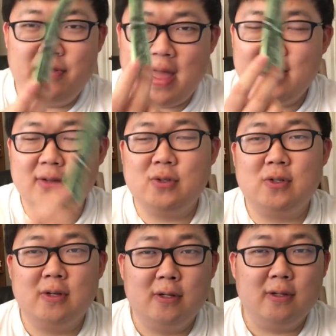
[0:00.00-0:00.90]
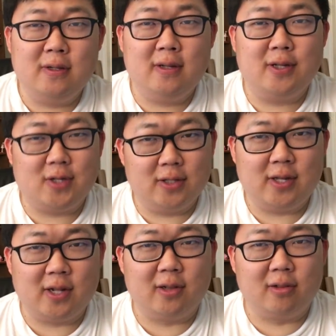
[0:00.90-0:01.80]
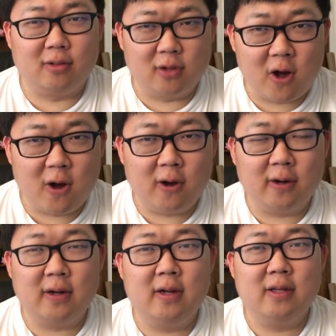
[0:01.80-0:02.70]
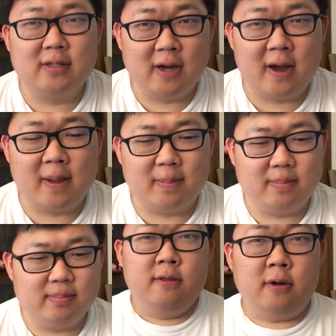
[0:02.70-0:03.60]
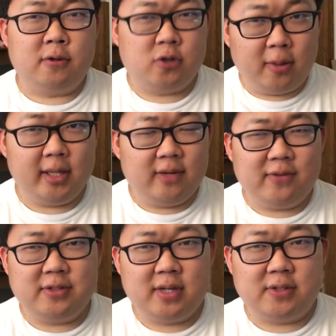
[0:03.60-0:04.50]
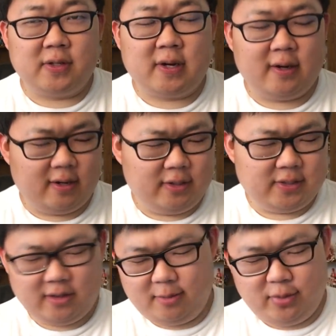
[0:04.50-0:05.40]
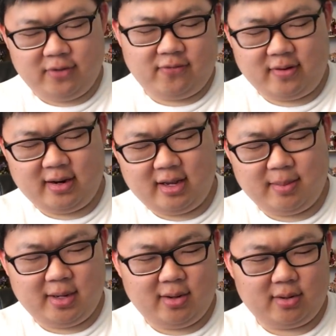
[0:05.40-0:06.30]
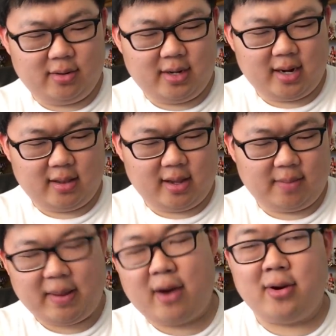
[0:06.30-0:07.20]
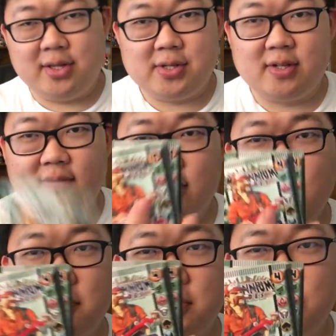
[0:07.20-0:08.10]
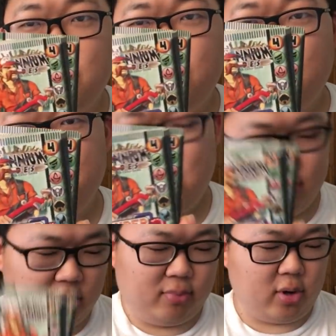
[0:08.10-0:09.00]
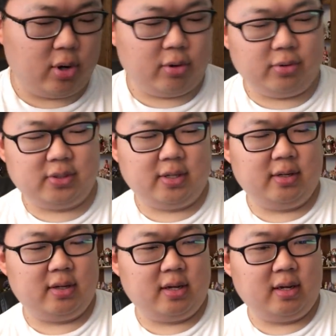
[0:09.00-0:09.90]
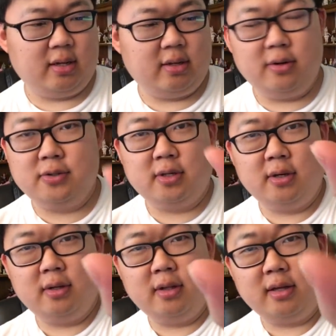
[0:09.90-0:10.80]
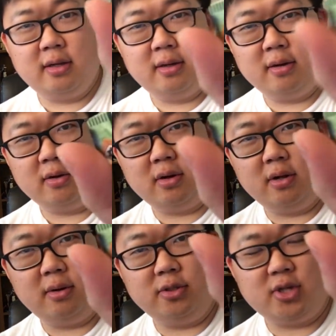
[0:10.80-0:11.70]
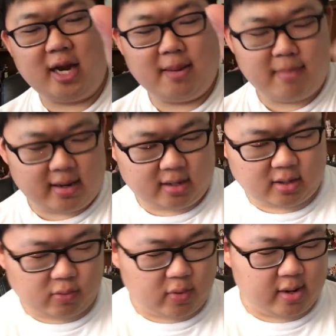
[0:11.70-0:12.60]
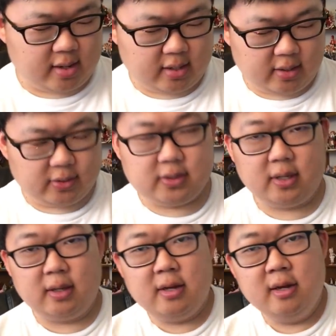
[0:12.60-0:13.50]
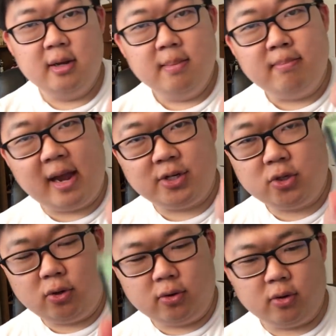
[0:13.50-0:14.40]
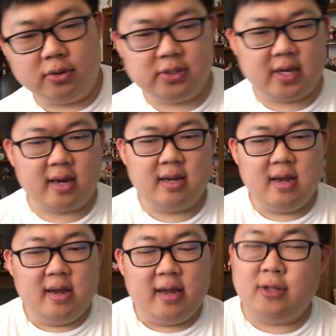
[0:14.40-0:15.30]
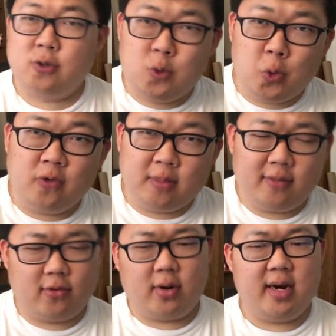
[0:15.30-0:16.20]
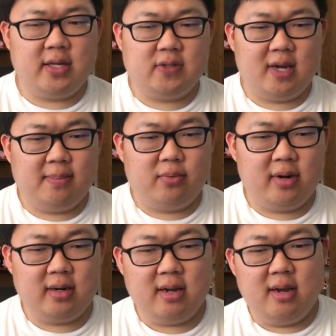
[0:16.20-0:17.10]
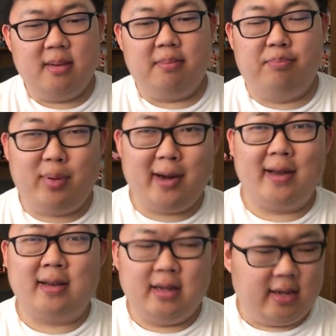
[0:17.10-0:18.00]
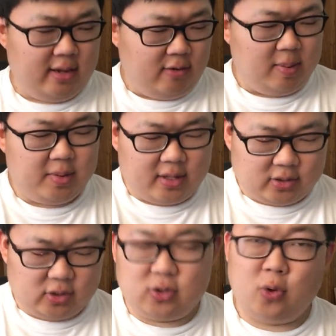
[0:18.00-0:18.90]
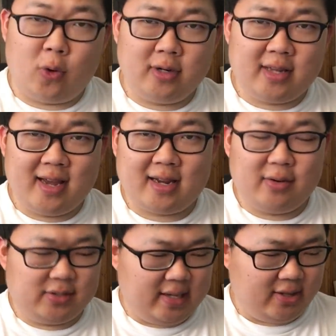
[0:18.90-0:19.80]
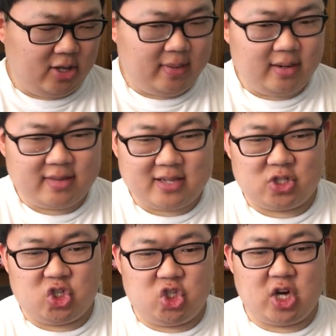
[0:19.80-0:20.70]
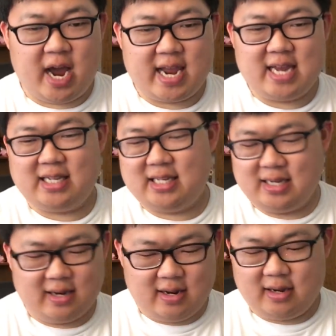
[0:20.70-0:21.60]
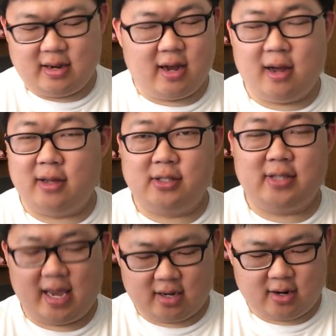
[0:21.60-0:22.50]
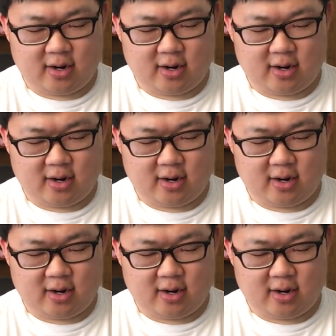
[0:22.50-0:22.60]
things, it's gonna take a long time. There are so many different sets of cards, and they're pretty funny. I mean, you know, you got, like, parodies and stuff, like, oh, Super Plumber Bros, and here's, like, a, you know, Giant Mecha one, and here's a Magical Girl set. It's cool from a variety standpoint, but remember that store deck I was telling you about? That giant stack of